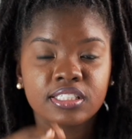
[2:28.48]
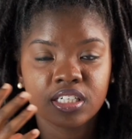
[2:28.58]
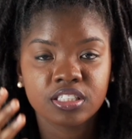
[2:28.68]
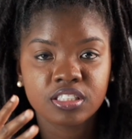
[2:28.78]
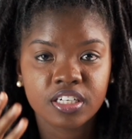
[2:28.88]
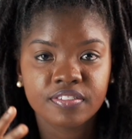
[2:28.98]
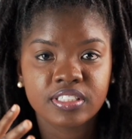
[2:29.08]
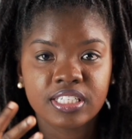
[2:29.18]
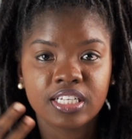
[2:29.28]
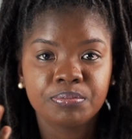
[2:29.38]
is a
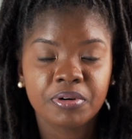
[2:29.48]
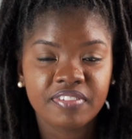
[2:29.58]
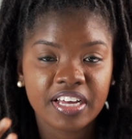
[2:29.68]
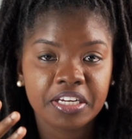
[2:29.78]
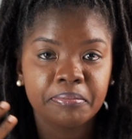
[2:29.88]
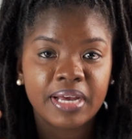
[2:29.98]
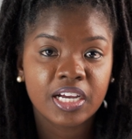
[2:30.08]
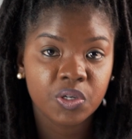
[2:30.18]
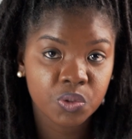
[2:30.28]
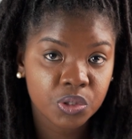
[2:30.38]
service that's provided
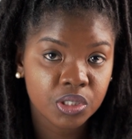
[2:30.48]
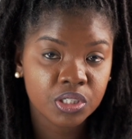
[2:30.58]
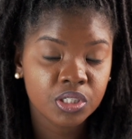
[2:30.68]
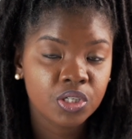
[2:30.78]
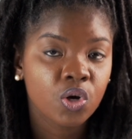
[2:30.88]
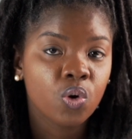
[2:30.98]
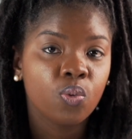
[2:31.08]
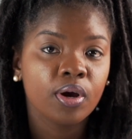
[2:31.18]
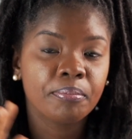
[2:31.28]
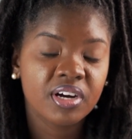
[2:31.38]
by Google
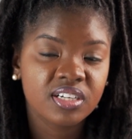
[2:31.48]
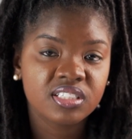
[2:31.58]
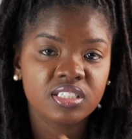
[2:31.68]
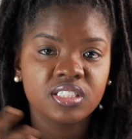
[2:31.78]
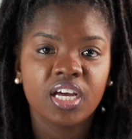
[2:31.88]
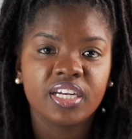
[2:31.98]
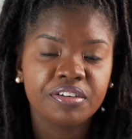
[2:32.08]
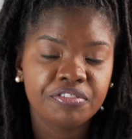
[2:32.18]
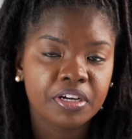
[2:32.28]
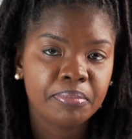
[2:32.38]
where persons on
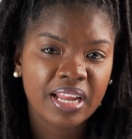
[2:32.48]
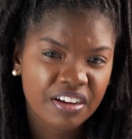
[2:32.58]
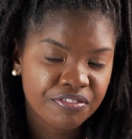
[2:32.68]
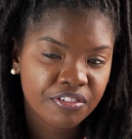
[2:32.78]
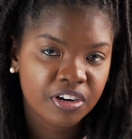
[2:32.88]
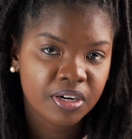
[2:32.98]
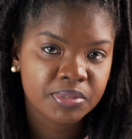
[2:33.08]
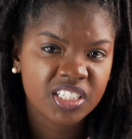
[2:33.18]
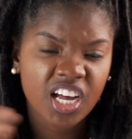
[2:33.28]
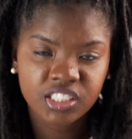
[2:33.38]
different
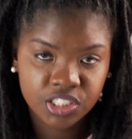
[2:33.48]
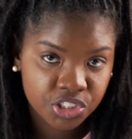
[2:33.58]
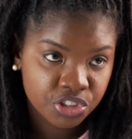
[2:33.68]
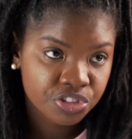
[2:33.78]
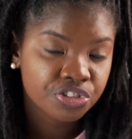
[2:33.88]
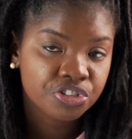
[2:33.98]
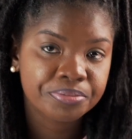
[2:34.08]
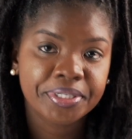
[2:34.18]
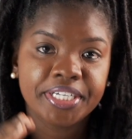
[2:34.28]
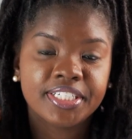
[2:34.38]
platforms, not just
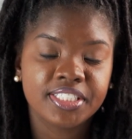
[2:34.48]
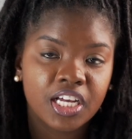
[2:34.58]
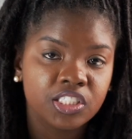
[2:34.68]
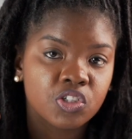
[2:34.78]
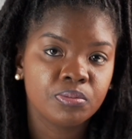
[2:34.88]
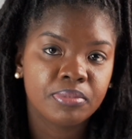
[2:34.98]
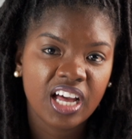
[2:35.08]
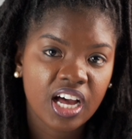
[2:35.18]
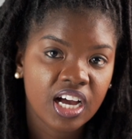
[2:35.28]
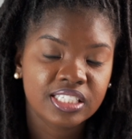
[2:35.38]
YouTube, but there's also
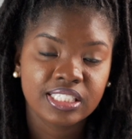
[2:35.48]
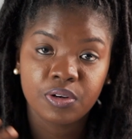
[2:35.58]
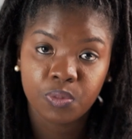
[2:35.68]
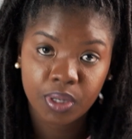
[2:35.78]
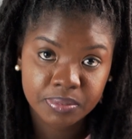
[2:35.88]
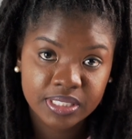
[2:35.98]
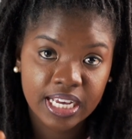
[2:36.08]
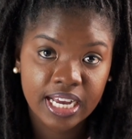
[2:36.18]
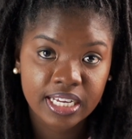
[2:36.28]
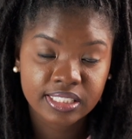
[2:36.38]
blogs and
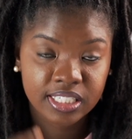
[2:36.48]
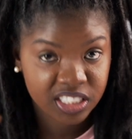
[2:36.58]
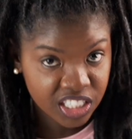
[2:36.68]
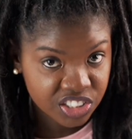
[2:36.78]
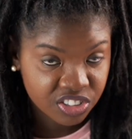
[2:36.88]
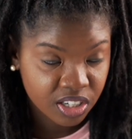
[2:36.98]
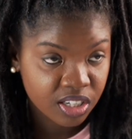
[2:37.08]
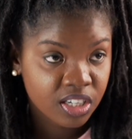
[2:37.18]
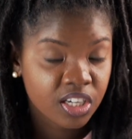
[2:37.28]
websites, etc.